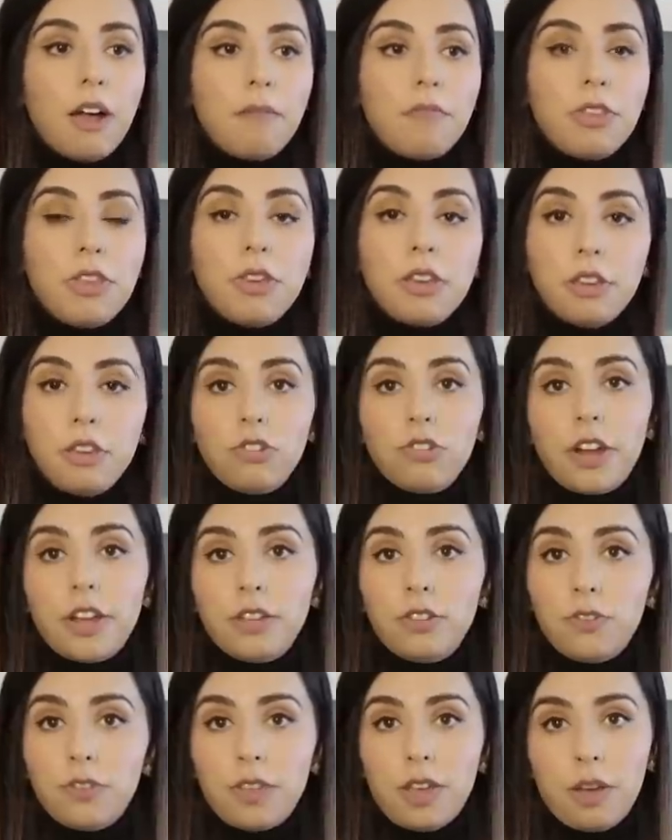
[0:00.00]
you can
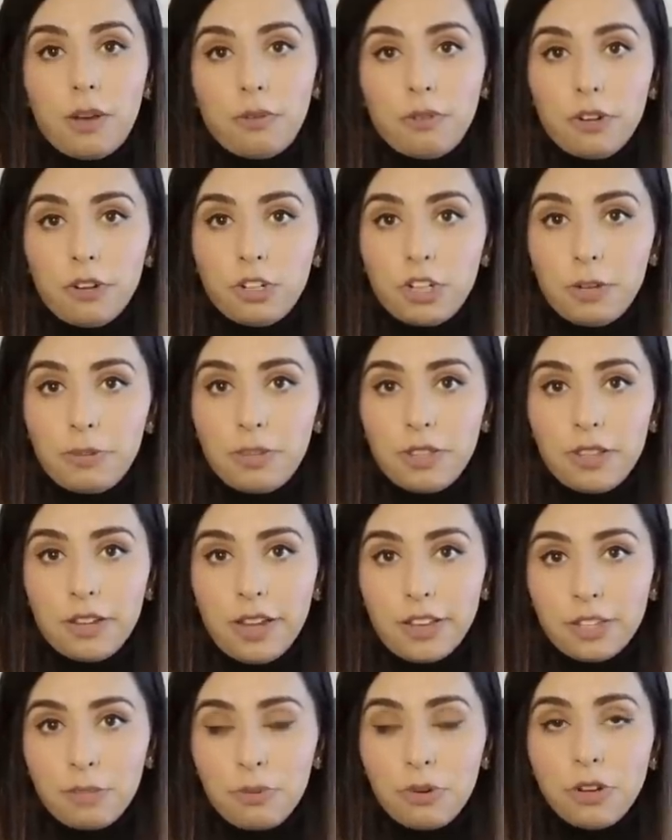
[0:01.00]
transfer that ownership to the
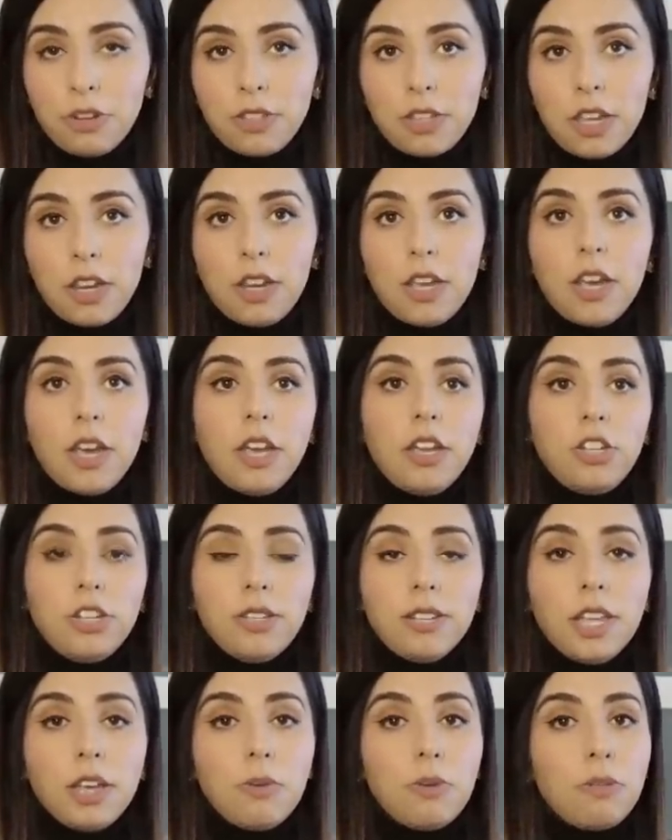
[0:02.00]
next person.
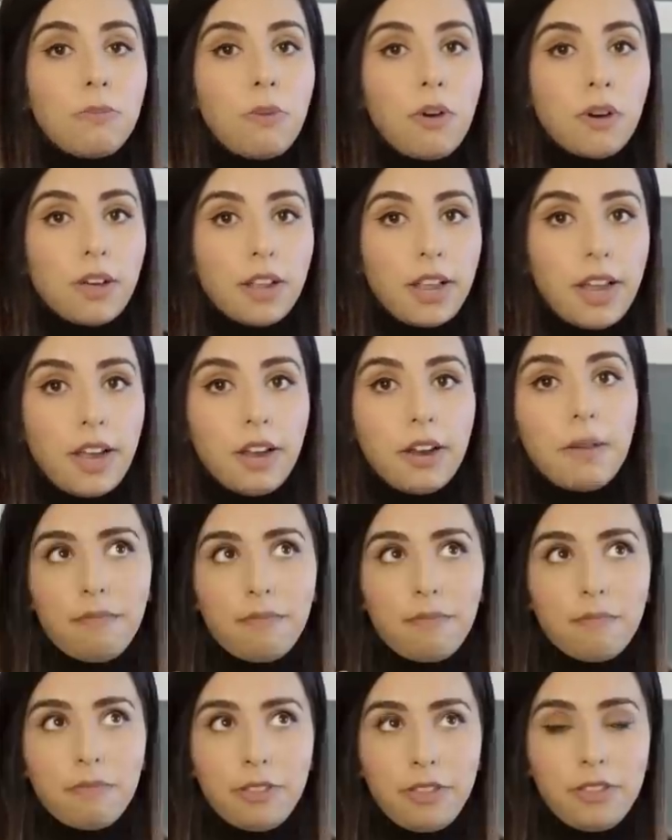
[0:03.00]
Just like with Moncler,
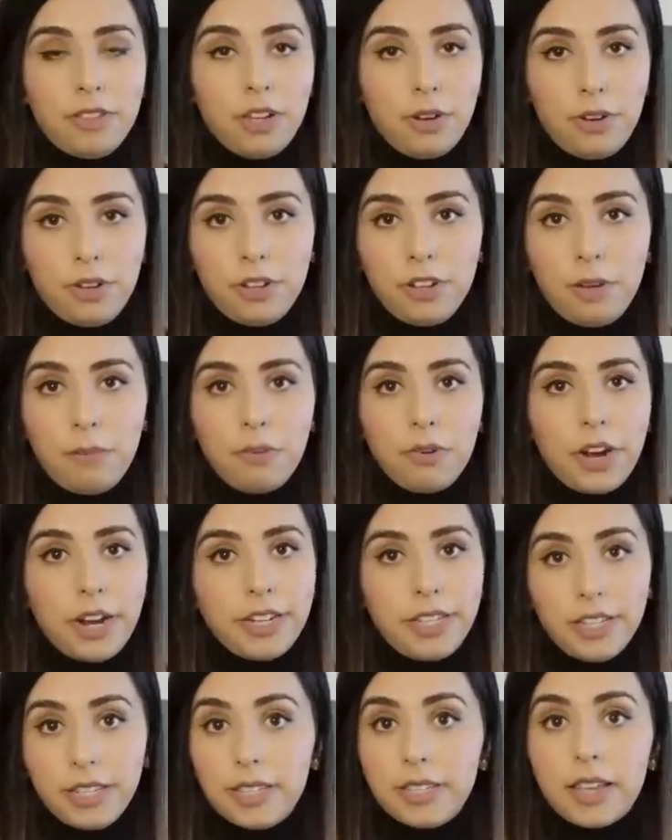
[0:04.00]
the serial number, I
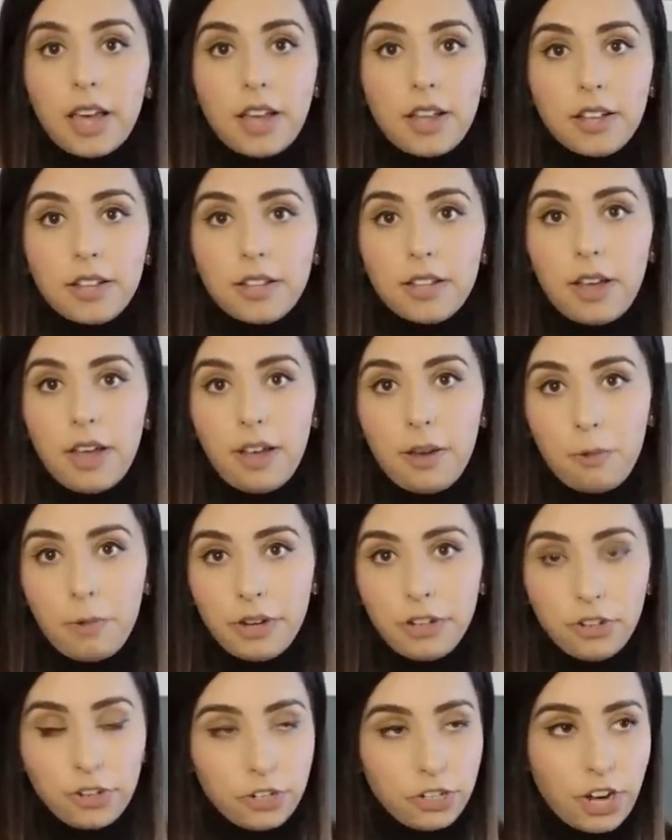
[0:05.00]
did sell a
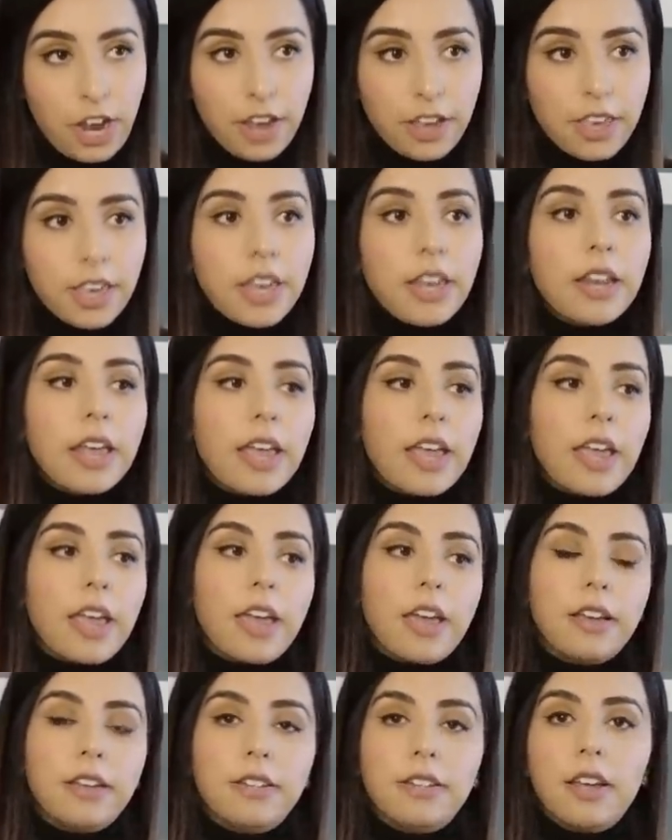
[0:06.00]
winter jacket,
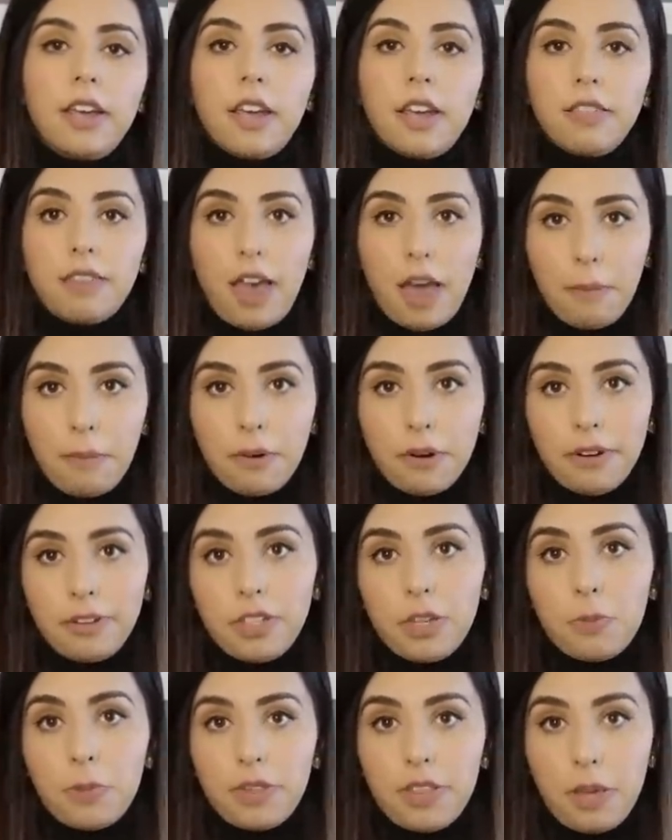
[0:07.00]
and that
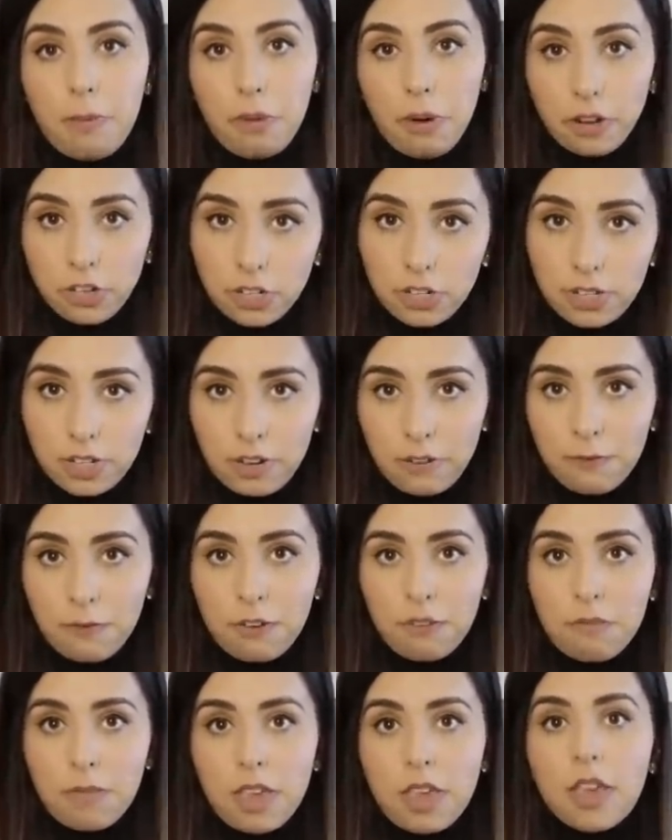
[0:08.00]
person, when they purchased it
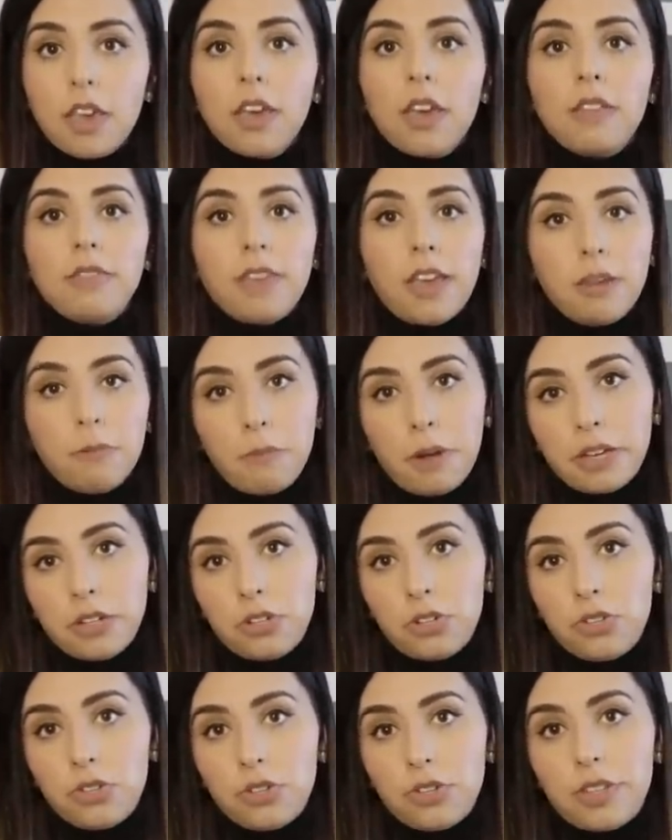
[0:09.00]
from me, then
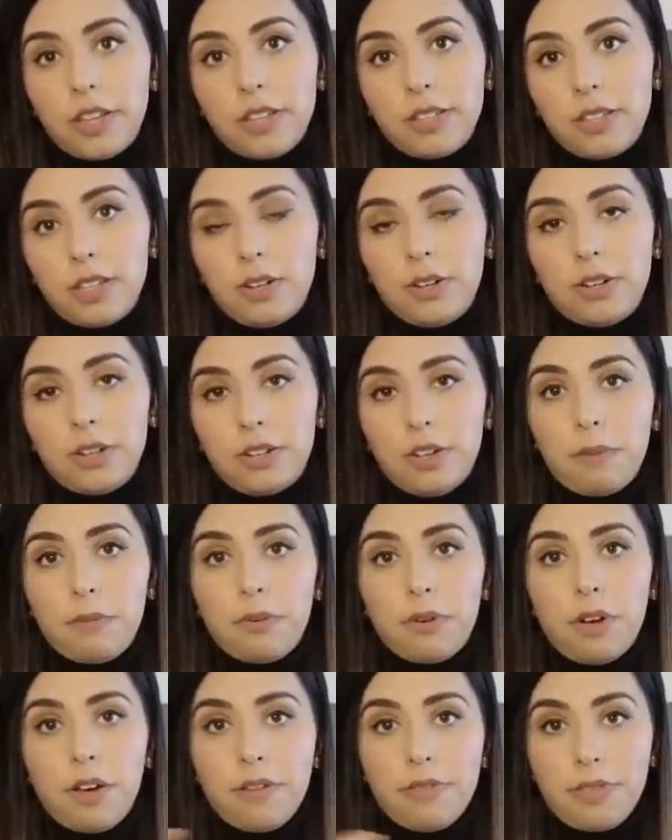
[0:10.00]
registered that serial
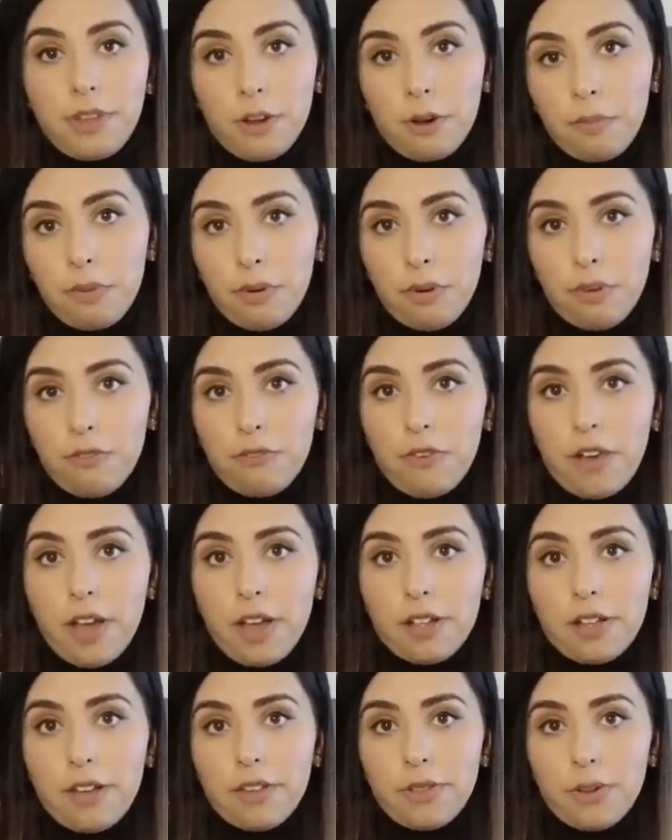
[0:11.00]
number on their
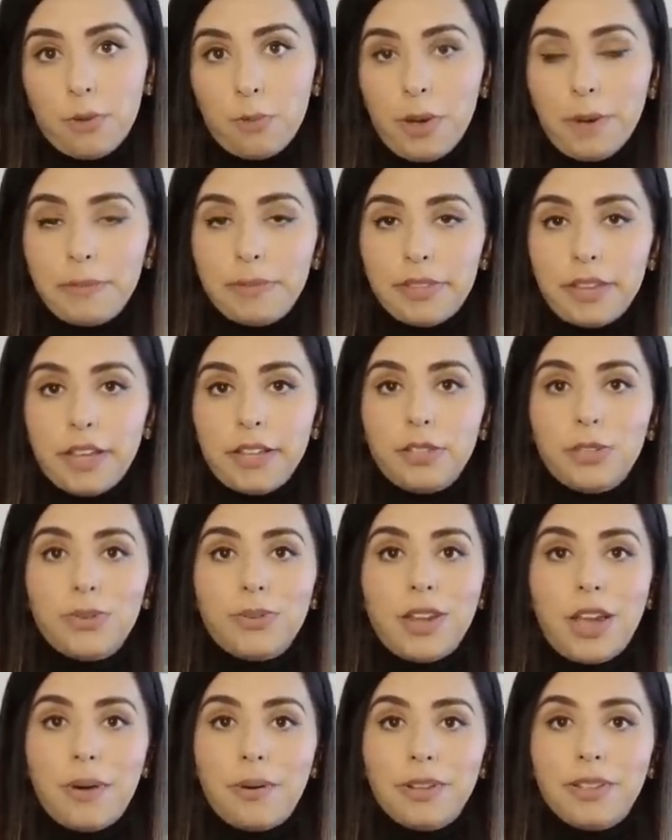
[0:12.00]
profile on their website. So
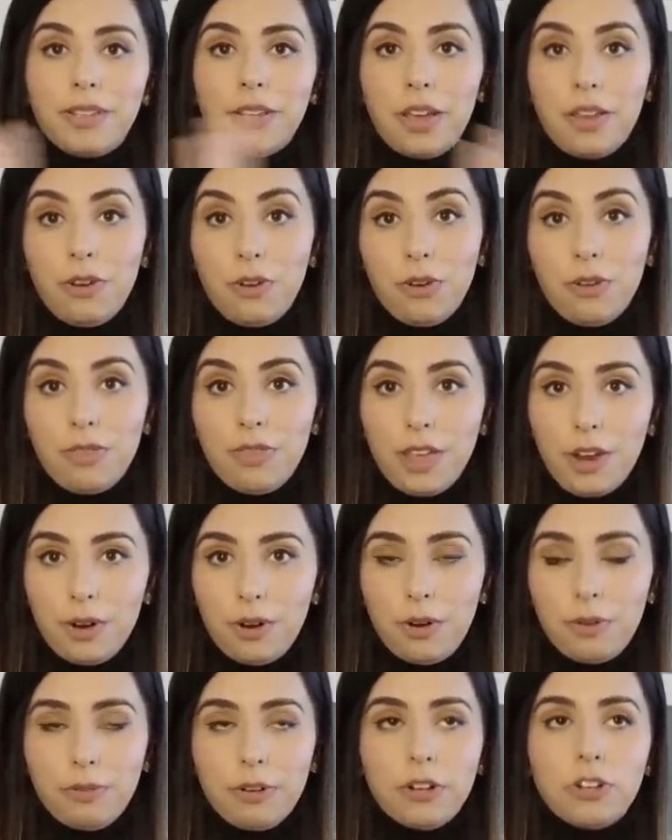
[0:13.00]
now it's under their
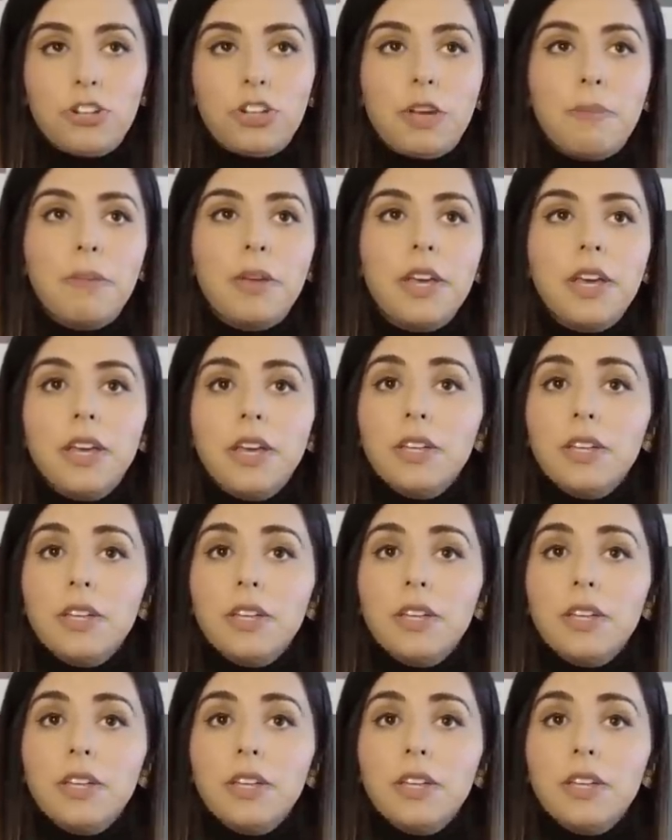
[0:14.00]
ownership.